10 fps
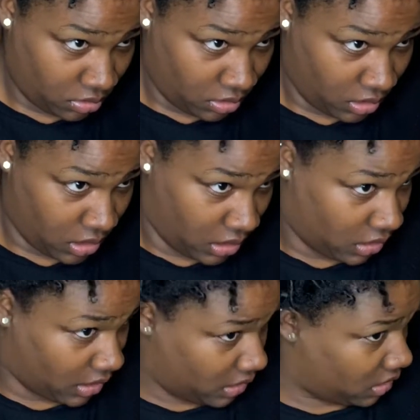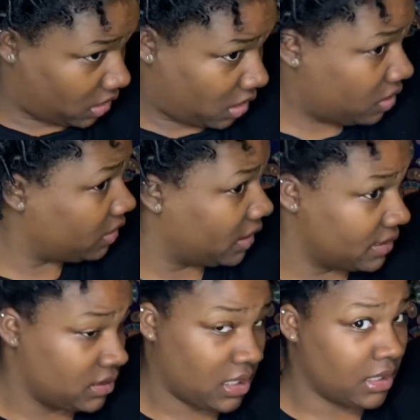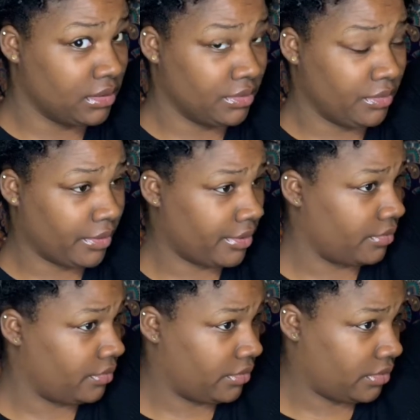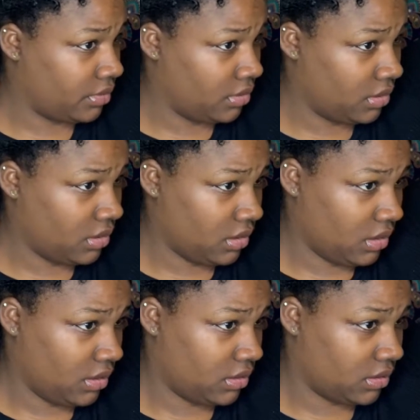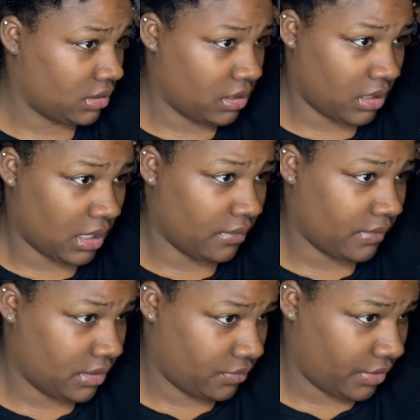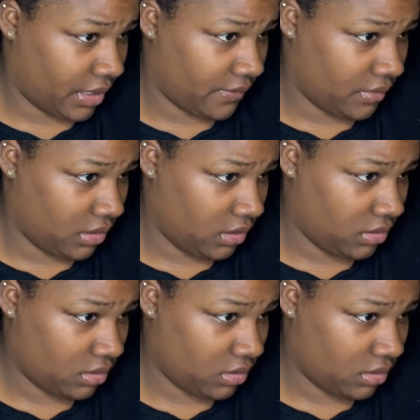Yeah, like, all that is not new growth. It's a lot of unraveling.